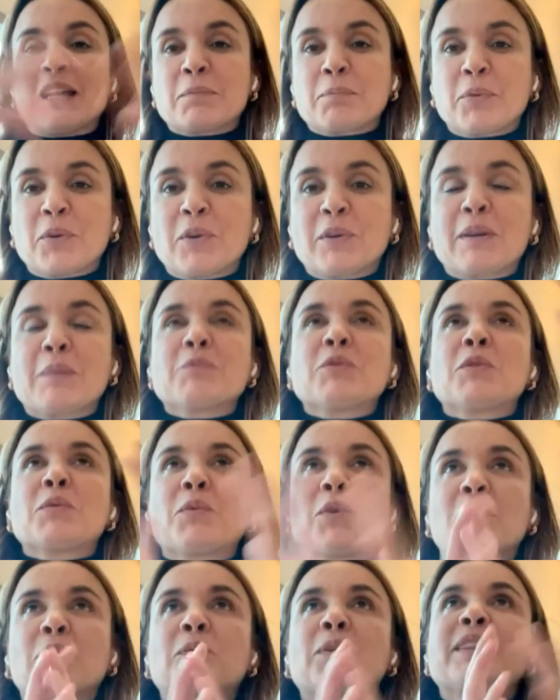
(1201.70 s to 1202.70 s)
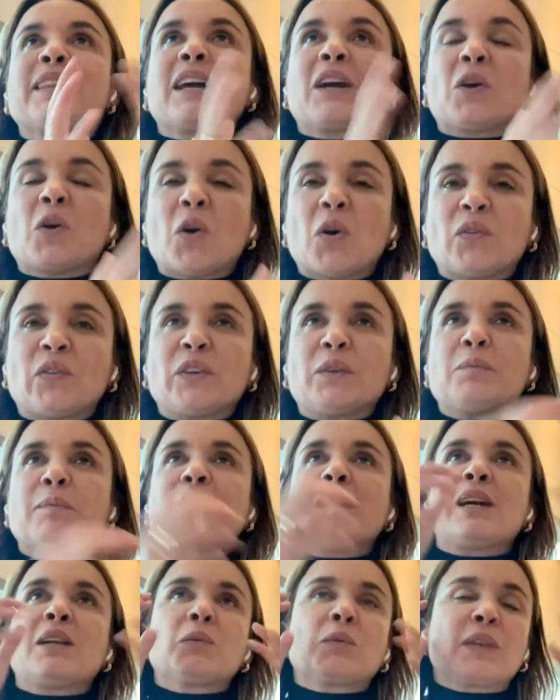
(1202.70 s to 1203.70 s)
that program, we work with the
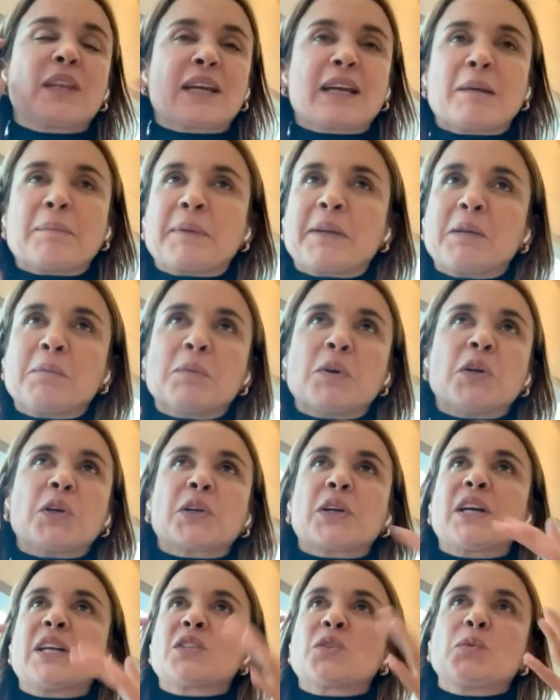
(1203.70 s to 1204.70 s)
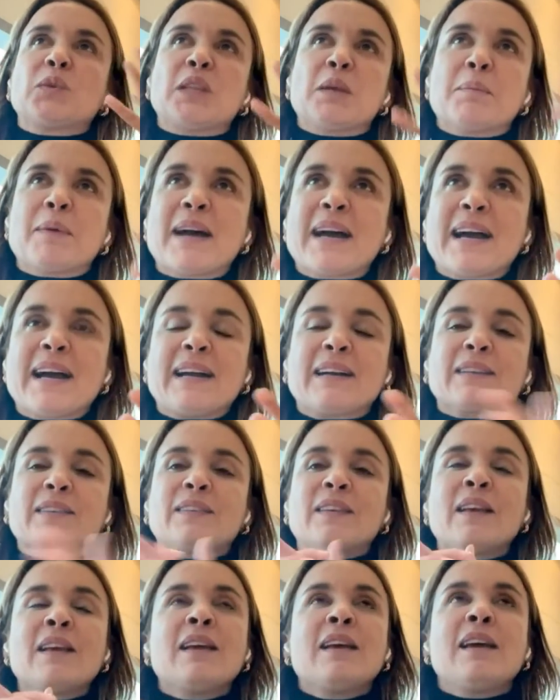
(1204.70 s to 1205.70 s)
government, with the capital markets, with the
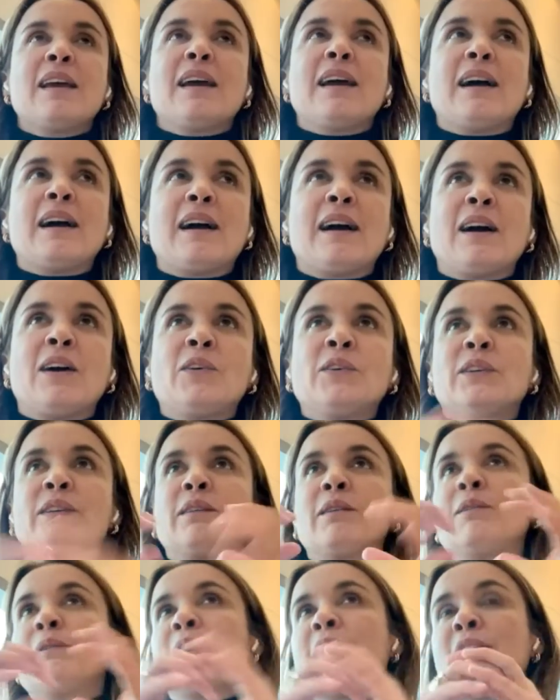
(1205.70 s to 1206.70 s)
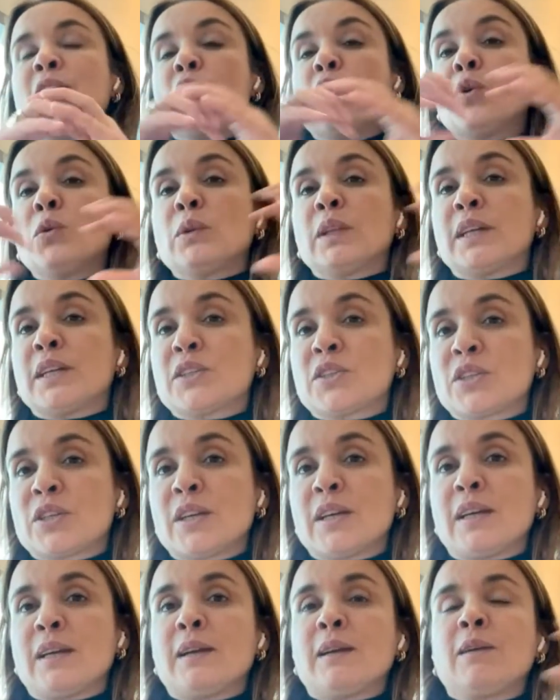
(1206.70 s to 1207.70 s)
banks, on a knowledge
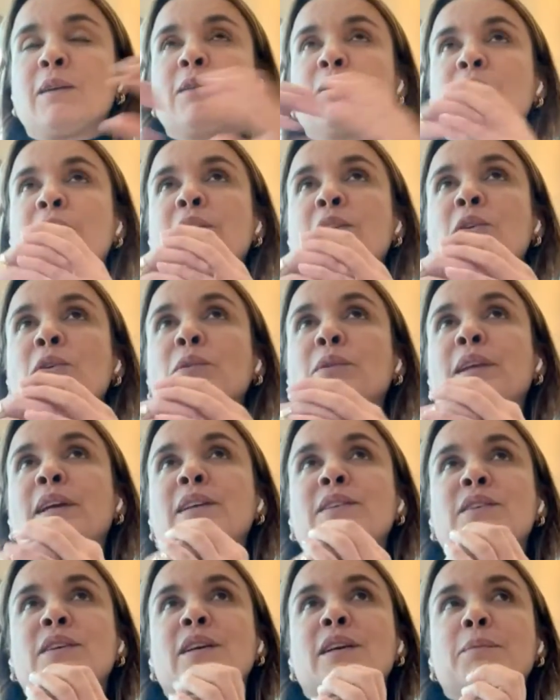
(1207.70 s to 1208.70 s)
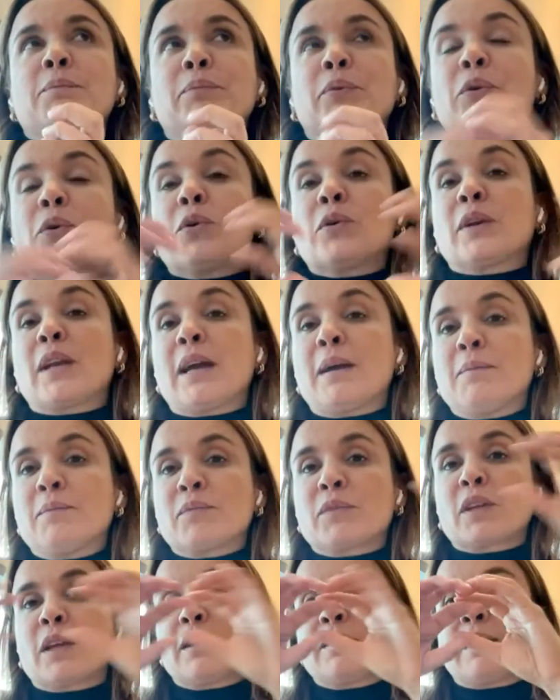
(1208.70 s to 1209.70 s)

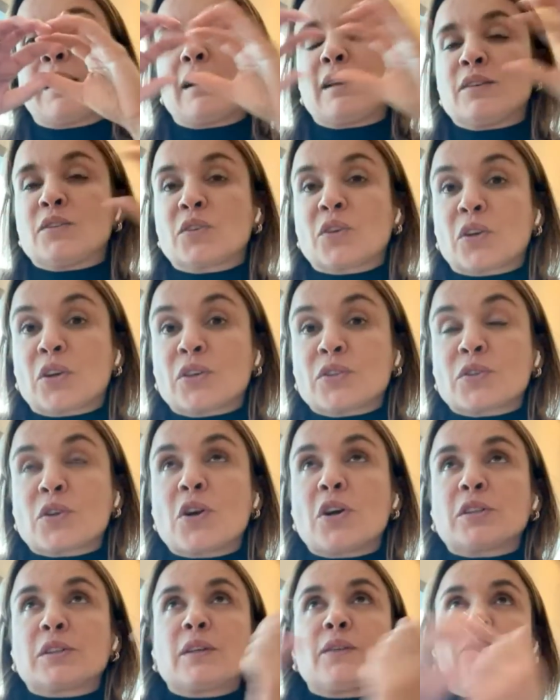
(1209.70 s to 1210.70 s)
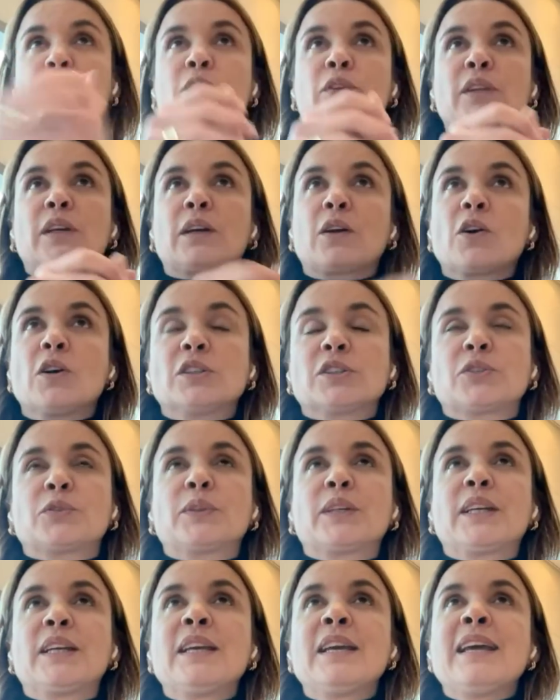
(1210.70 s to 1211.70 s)
program that is cross-cutting for the
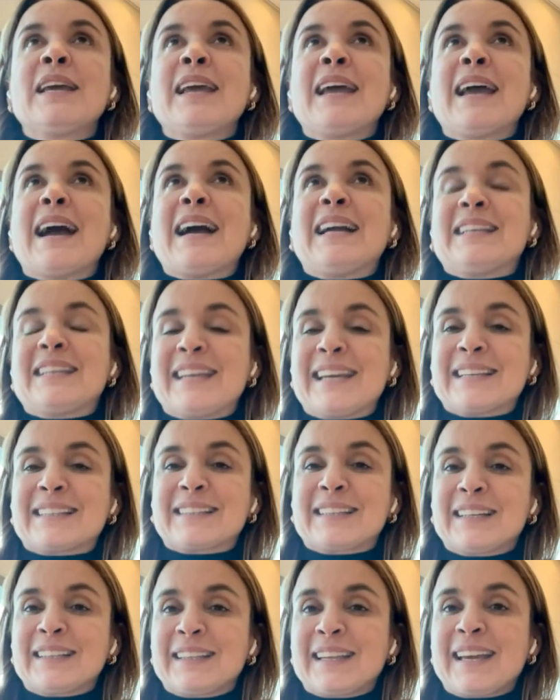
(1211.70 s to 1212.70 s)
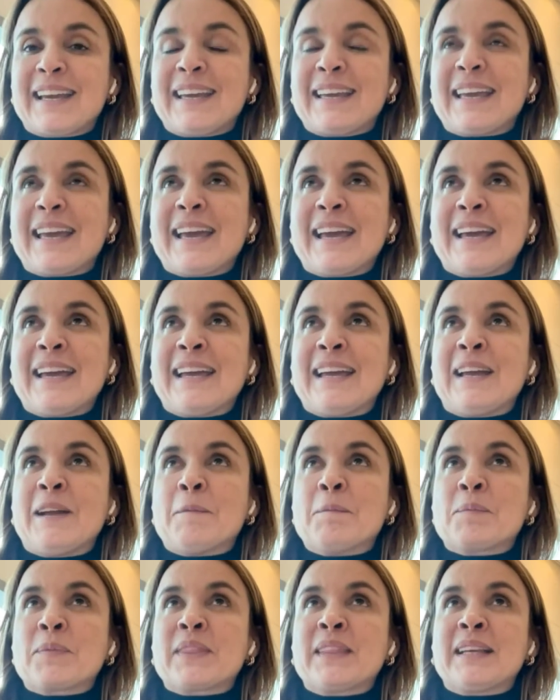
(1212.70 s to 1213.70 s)
country. And yesterday,
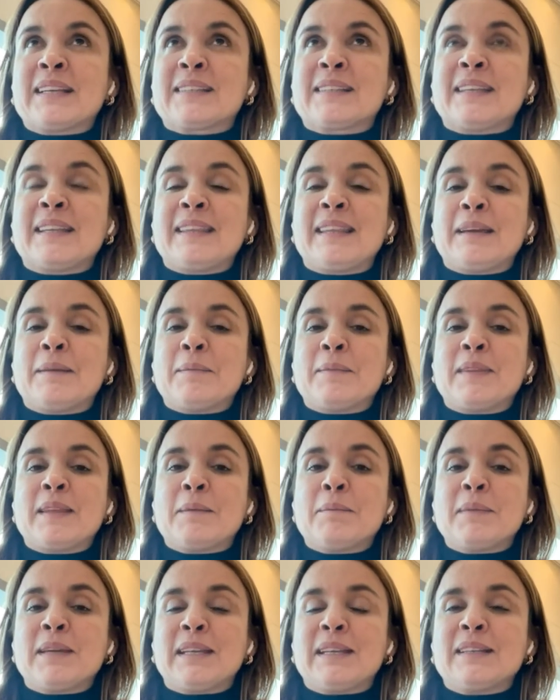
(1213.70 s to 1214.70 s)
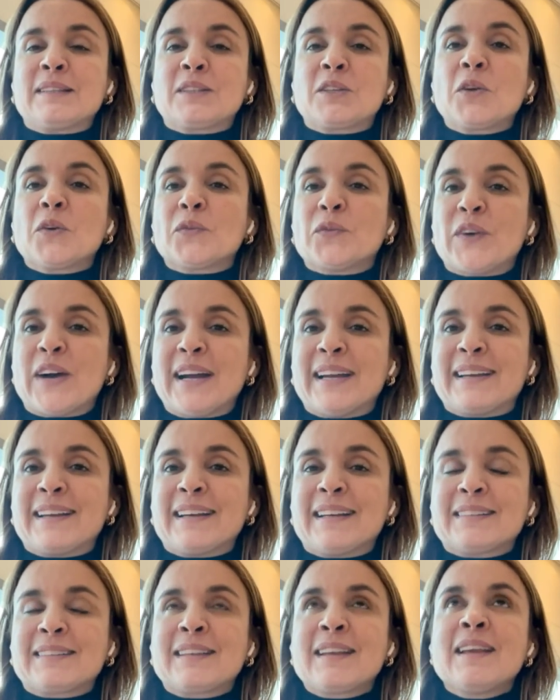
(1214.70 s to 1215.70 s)
the Ministry of
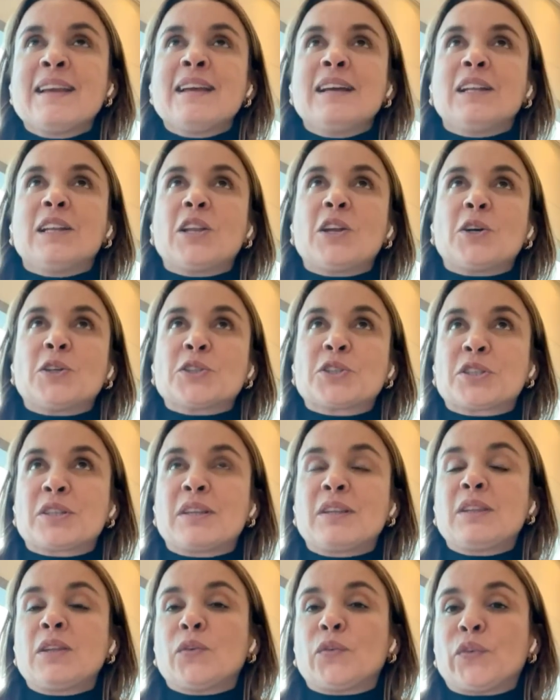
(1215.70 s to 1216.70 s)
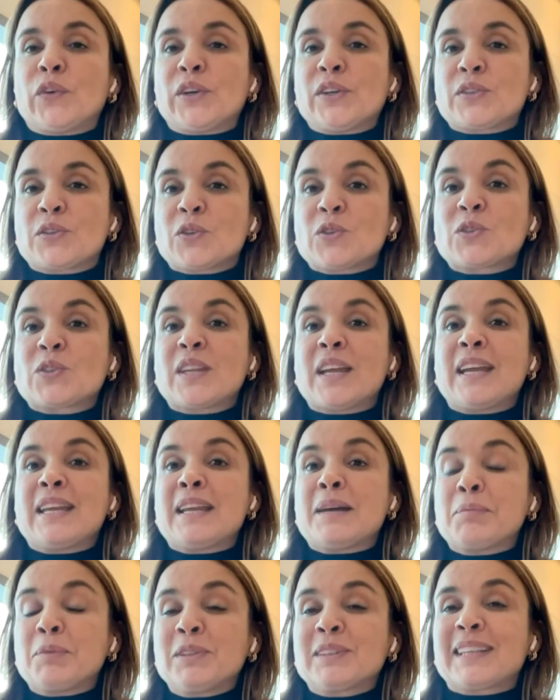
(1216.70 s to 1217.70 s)
Finance launched the first
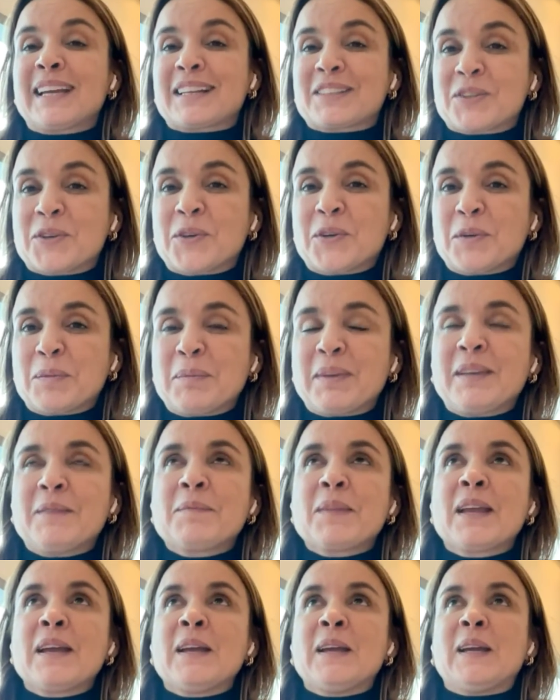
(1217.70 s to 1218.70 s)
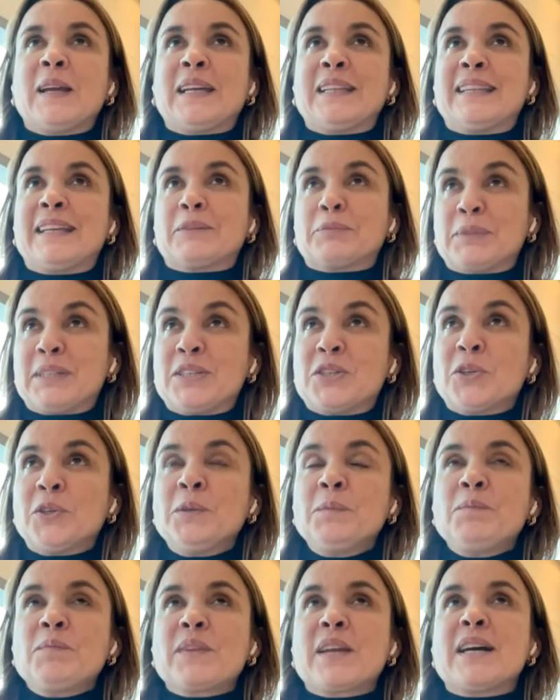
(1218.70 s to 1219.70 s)
sustainable taxonomy in the
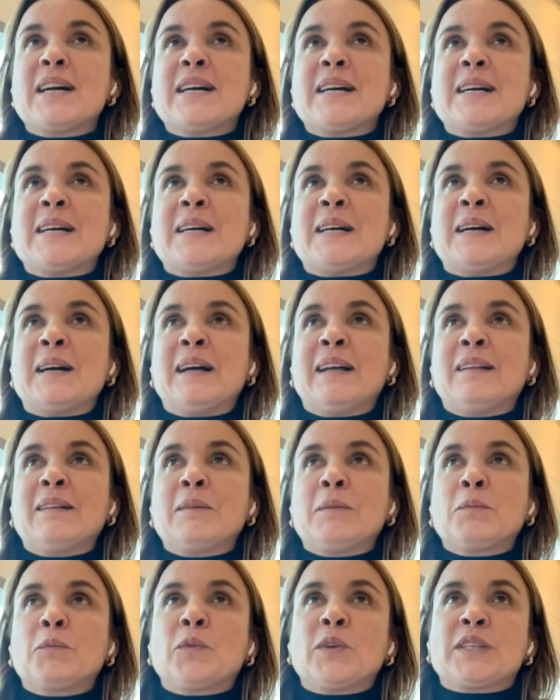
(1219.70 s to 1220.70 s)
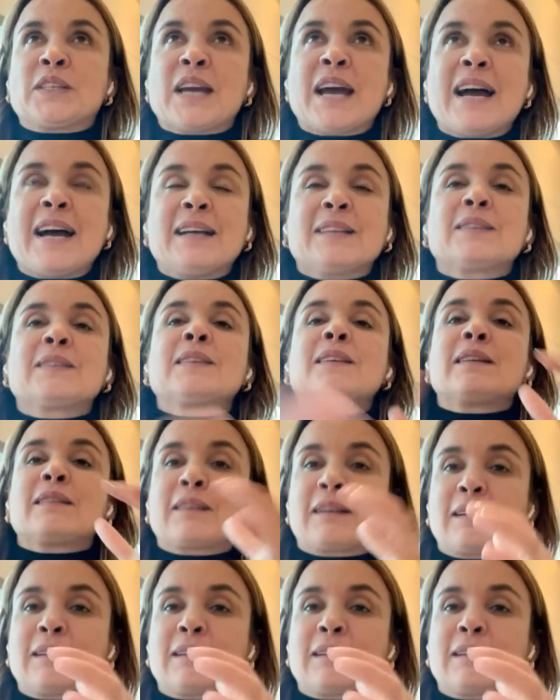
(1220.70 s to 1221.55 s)
region, which has